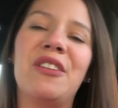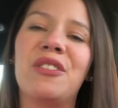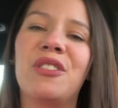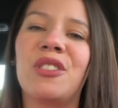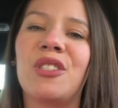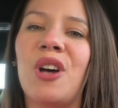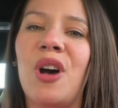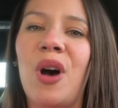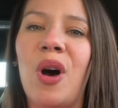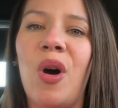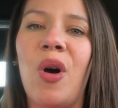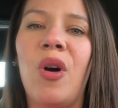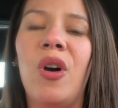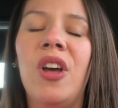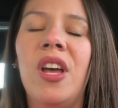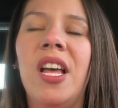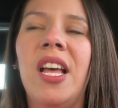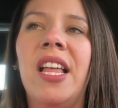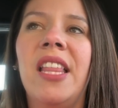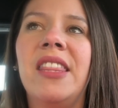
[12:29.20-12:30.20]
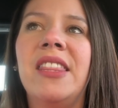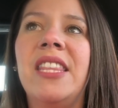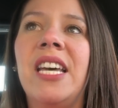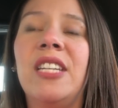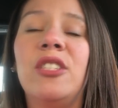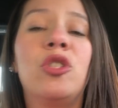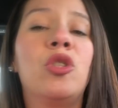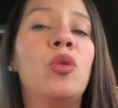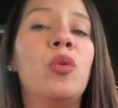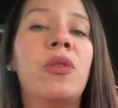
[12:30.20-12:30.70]
years ago
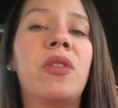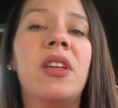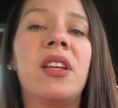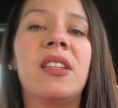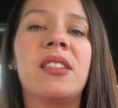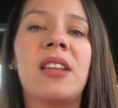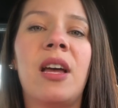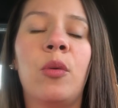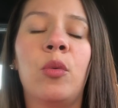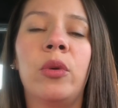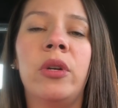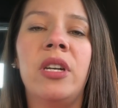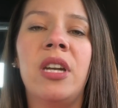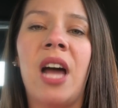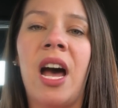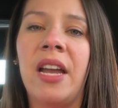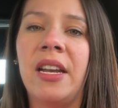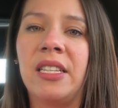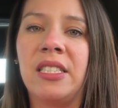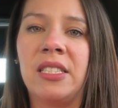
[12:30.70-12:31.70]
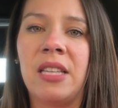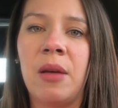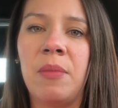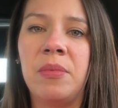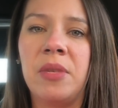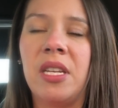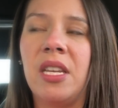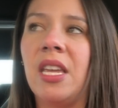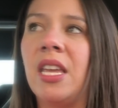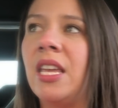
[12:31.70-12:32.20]
that 2 things I would not
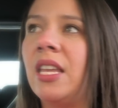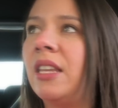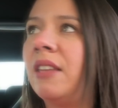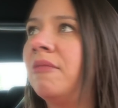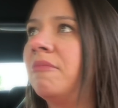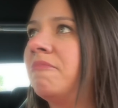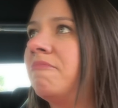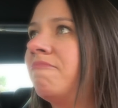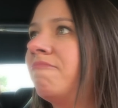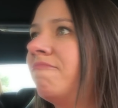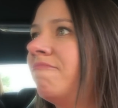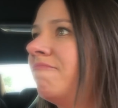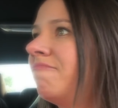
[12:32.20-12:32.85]
accept in